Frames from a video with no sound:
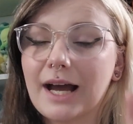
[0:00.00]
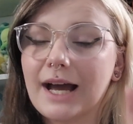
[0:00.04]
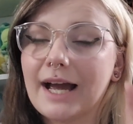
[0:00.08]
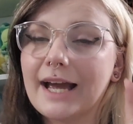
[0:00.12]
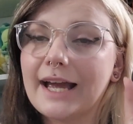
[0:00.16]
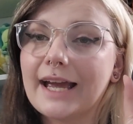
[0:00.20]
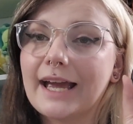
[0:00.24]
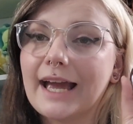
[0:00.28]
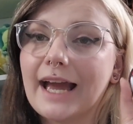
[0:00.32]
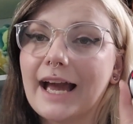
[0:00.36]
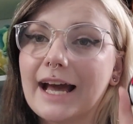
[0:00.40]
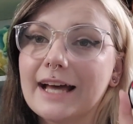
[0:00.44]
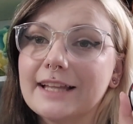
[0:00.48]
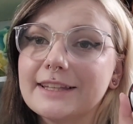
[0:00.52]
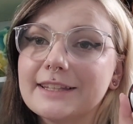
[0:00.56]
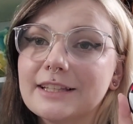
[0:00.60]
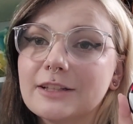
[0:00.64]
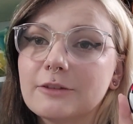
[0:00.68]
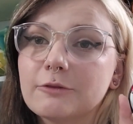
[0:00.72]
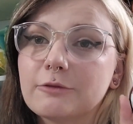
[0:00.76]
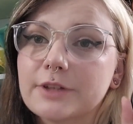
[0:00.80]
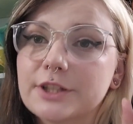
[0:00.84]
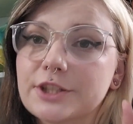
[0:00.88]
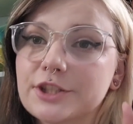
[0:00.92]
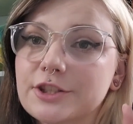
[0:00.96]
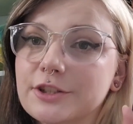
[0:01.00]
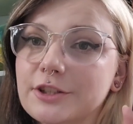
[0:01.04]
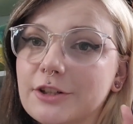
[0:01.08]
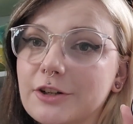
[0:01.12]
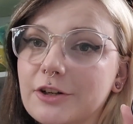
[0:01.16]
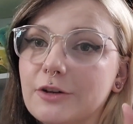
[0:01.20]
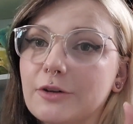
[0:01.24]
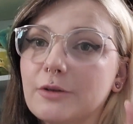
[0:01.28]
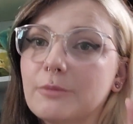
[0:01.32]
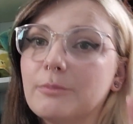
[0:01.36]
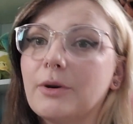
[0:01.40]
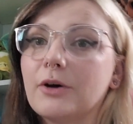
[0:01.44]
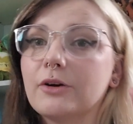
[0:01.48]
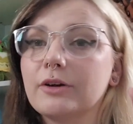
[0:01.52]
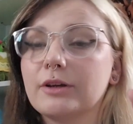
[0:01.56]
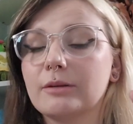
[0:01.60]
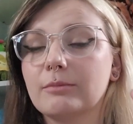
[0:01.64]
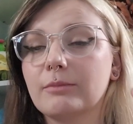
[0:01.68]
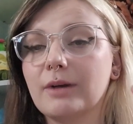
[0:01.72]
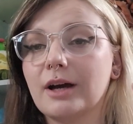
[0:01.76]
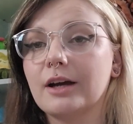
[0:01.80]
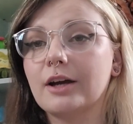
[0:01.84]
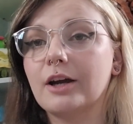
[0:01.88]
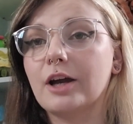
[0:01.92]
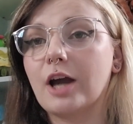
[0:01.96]
I had the original
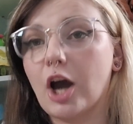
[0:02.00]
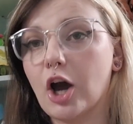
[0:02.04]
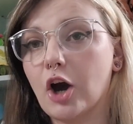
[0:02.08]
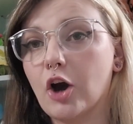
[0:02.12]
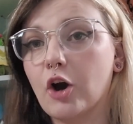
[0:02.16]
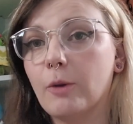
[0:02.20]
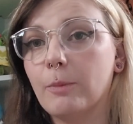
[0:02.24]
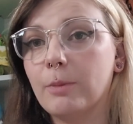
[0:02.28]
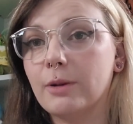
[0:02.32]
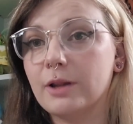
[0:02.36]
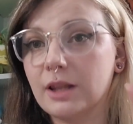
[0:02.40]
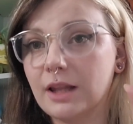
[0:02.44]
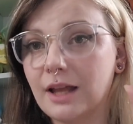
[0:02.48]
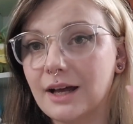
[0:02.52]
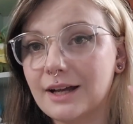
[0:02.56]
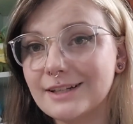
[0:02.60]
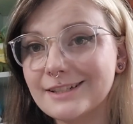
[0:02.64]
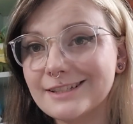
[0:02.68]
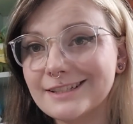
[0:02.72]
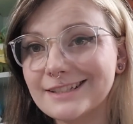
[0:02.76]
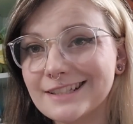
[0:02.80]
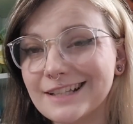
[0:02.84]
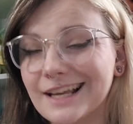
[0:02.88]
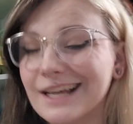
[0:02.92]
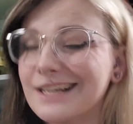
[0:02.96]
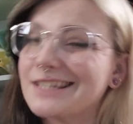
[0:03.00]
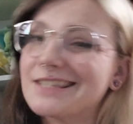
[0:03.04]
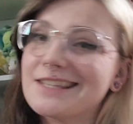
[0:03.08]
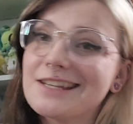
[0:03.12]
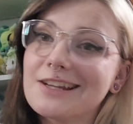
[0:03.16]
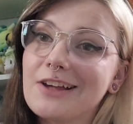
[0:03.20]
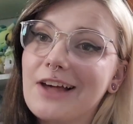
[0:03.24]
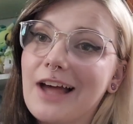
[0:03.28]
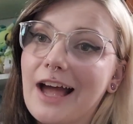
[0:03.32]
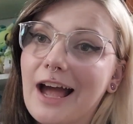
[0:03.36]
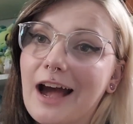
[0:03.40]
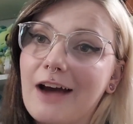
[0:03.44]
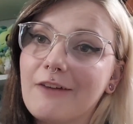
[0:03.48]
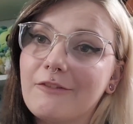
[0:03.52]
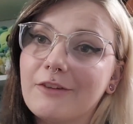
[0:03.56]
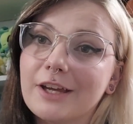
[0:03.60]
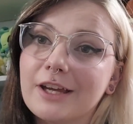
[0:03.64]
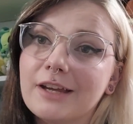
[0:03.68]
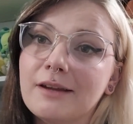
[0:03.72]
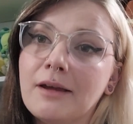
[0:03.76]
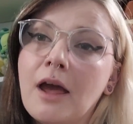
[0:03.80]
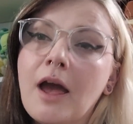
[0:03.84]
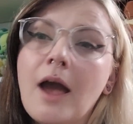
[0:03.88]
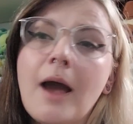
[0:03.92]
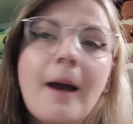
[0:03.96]
Pokemon Go Plus. I still have
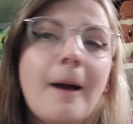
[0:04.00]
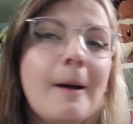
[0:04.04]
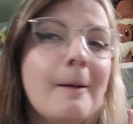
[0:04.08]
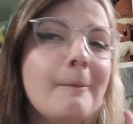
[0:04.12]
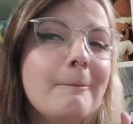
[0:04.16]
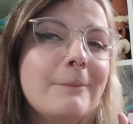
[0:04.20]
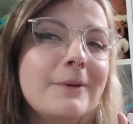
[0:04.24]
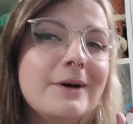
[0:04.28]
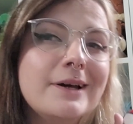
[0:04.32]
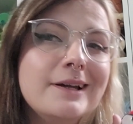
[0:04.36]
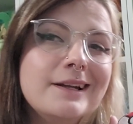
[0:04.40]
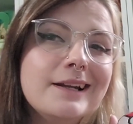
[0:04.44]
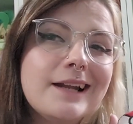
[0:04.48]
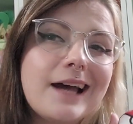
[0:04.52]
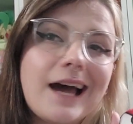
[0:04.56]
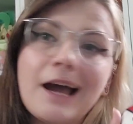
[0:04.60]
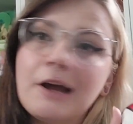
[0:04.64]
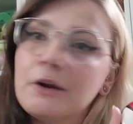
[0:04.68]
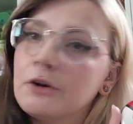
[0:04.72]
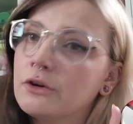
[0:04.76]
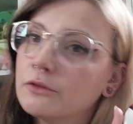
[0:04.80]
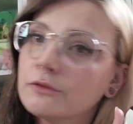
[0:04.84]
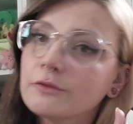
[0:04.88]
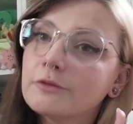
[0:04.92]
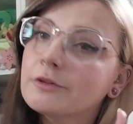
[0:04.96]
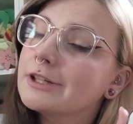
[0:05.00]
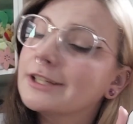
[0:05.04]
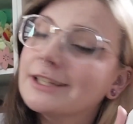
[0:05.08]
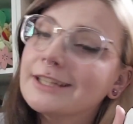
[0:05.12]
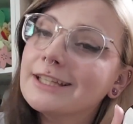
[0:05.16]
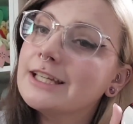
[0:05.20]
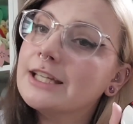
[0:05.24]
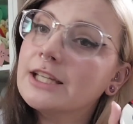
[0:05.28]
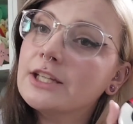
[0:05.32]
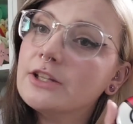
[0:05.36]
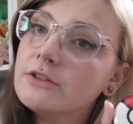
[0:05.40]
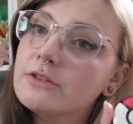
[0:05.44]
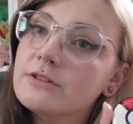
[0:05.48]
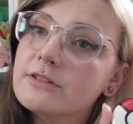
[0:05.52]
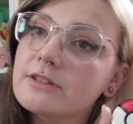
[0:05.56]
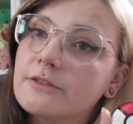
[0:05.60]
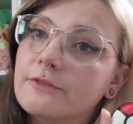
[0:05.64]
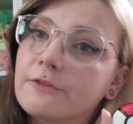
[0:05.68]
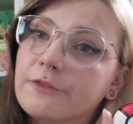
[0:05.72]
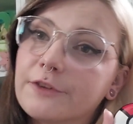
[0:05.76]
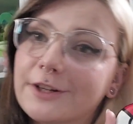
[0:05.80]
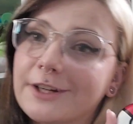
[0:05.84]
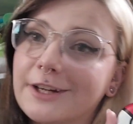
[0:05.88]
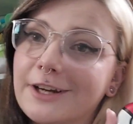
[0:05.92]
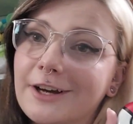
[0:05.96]
it, but I don't really use
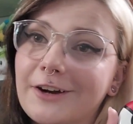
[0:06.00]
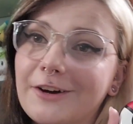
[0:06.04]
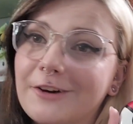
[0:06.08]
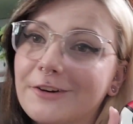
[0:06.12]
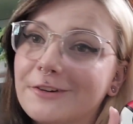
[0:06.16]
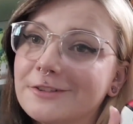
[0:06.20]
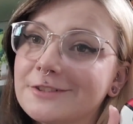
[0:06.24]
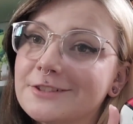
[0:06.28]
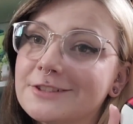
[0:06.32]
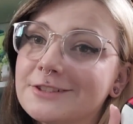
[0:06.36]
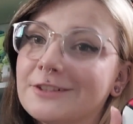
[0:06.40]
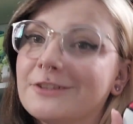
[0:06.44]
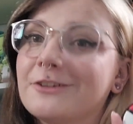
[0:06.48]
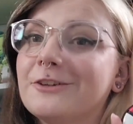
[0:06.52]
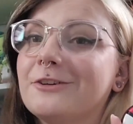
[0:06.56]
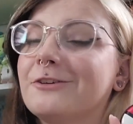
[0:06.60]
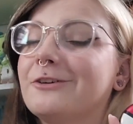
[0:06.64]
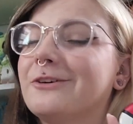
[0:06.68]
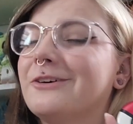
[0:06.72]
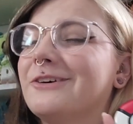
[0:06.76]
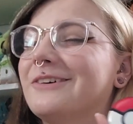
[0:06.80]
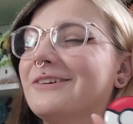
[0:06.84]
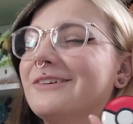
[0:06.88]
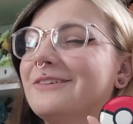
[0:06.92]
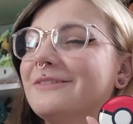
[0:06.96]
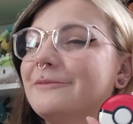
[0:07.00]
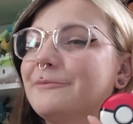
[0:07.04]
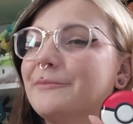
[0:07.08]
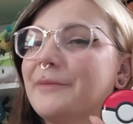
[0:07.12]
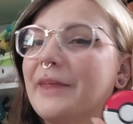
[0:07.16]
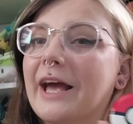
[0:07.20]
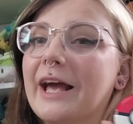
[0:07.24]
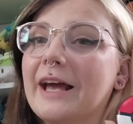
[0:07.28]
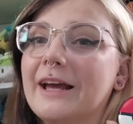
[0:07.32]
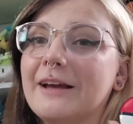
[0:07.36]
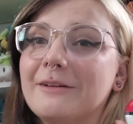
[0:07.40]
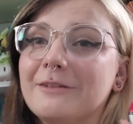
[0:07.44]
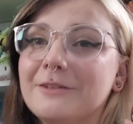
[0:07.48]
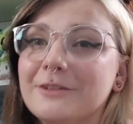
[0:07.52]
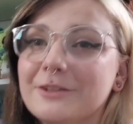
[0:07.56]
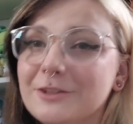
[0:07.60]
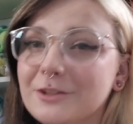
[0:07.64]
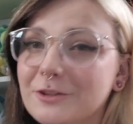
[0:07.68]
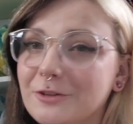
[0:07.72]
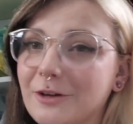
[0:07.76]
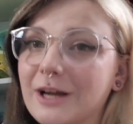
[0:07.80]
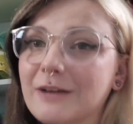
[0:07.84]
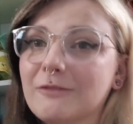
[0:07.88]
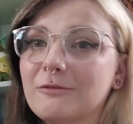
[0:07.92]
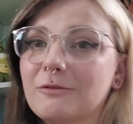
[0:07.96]
it for Go, so I
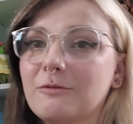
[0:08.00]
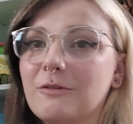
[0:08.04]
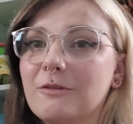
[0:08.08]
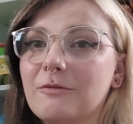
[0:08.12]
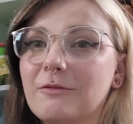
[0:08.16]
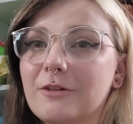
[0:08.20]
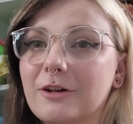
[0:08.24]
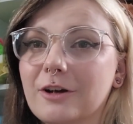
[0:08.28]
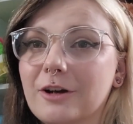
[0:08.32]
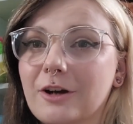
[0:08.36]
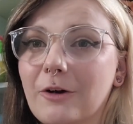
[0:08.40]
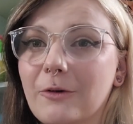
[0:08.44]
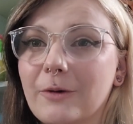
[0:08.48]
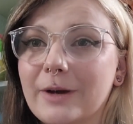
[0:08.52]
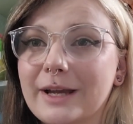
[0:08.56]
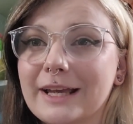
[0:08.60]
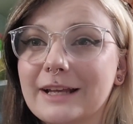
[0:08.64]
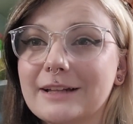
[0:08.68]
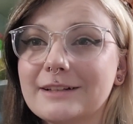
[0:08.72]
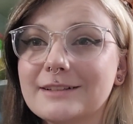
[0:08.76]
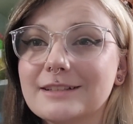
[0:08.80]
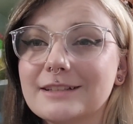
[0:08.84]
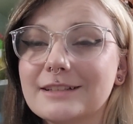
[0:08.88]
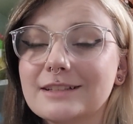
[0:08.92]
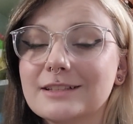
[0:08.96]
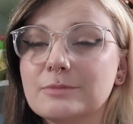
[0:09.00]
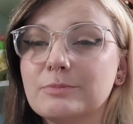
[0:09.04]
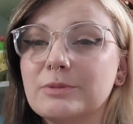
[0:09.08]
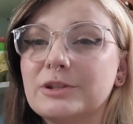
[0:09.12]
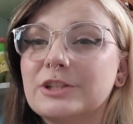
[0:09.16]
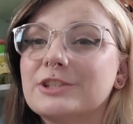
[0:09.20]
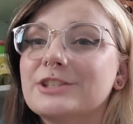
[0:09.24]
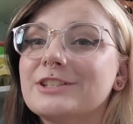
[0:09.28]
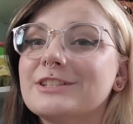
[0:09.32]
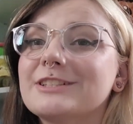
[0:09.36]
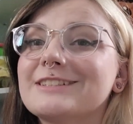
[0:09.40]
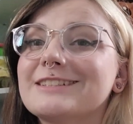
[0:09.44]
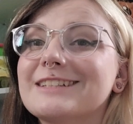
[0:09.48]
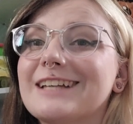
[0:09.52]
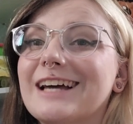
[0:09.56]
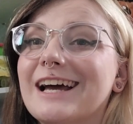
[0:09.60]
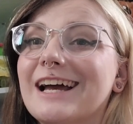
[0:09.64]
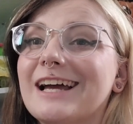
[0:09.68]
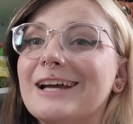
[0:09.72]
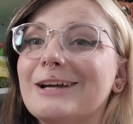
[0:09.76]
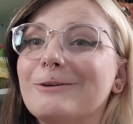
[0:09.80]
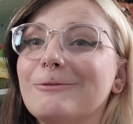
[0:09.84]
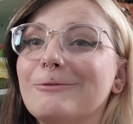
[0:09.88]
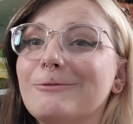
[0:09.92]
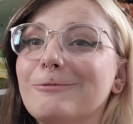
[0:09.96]
knew going into this purchase,
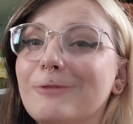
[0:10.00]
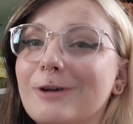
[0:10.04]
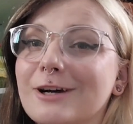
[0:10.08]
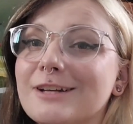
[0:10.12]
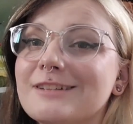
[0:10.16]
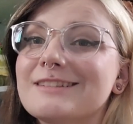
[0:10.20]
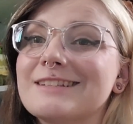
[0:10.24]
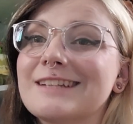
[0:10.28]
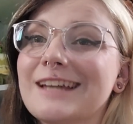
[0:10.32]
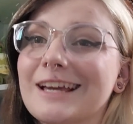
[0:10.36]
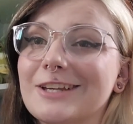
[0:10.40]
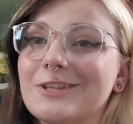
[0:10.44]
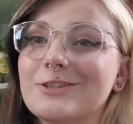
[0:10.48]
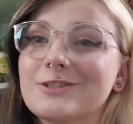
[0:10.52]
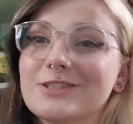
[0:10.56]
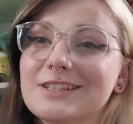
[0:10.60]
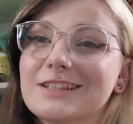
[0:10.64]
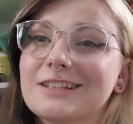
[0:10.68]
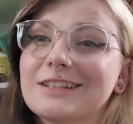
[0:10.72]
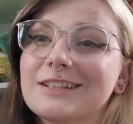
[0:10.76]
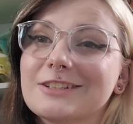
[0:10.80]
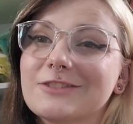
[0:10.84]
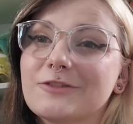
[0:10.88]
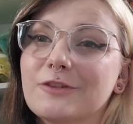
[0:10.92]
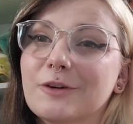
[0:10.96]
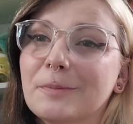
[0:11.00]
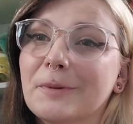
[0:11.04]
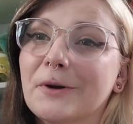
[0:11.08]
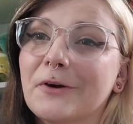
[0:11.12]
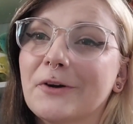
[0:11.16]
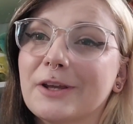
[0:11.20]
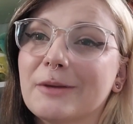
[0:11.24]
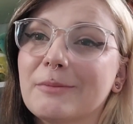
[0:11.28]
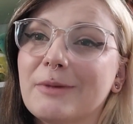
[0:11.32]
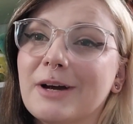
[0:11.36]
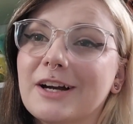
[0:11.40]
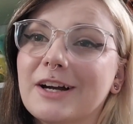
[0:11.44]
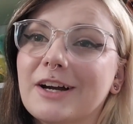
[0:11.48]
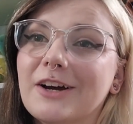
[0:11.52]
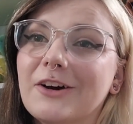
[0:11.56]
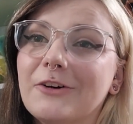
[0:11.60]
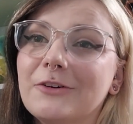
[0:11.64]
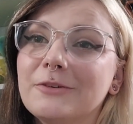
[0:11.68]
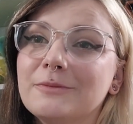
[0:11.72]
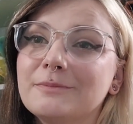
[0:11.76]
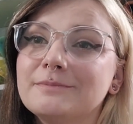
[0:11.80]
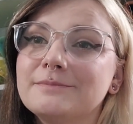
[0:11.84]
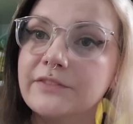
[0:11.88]
I was not using this for Pokemon Go.